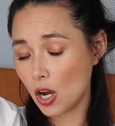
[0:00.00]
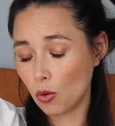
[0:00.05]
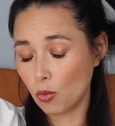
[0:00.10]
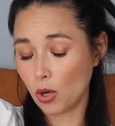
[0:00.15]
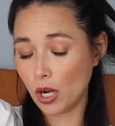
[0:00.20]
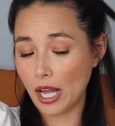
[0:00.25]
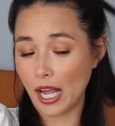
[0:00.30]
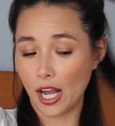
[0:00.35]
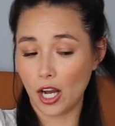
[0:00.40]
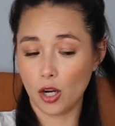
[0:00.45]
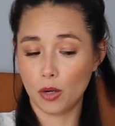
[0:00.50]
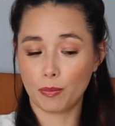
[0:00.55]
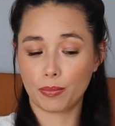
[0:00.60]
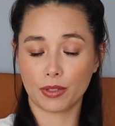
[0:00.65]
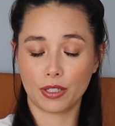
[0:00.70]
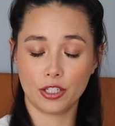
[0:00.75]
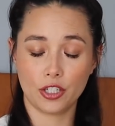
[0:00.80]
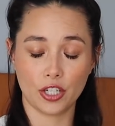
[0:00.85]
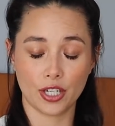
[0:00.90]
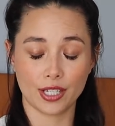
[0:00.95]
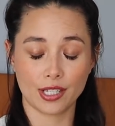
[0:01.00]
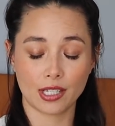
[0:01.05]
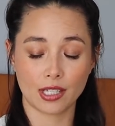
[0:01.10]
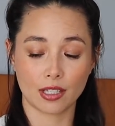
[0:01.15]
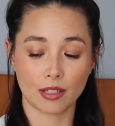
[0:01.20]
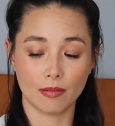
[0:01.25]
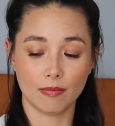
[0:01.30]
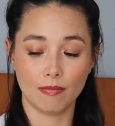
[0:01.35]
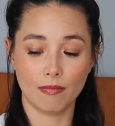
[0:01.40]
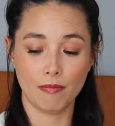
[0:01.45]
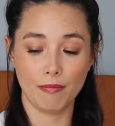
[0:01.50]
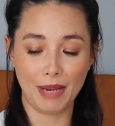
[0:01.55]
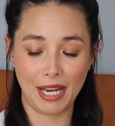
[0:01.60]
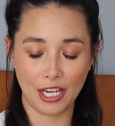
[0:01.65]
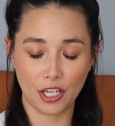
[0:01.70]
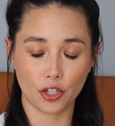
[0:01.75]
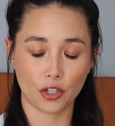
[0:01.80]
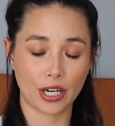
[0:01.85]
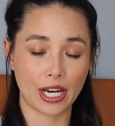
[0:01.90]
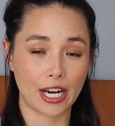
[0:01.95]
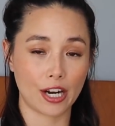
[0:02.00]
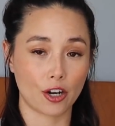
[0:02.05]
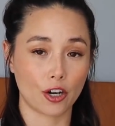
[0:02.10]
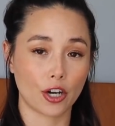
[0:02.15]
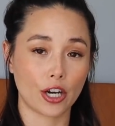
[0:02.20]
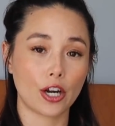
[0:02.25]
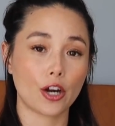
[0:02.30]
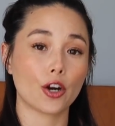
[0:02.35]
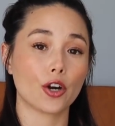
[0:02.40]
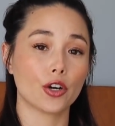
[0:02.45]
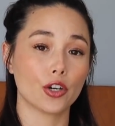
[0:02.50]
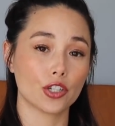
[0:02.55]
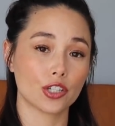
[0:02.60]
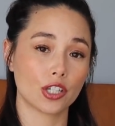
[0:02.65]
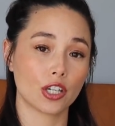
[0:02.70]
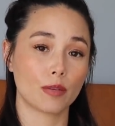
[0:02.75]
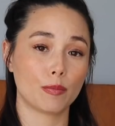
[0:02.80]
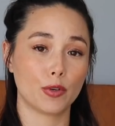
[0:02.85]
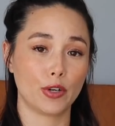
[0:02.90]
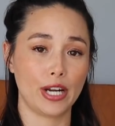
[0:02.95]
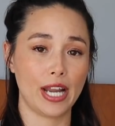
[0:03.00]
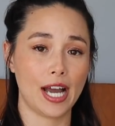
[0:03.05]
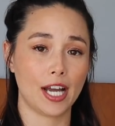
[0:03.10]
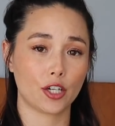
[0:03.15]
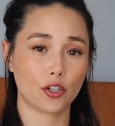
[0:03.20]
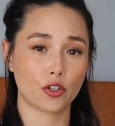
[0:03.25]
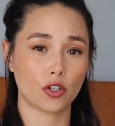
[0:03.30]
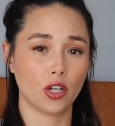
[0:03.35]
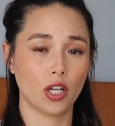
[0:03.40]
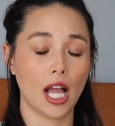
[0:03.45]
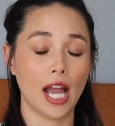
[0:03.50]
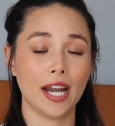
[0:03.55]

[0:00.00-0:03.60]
will help just make your curls look more natural.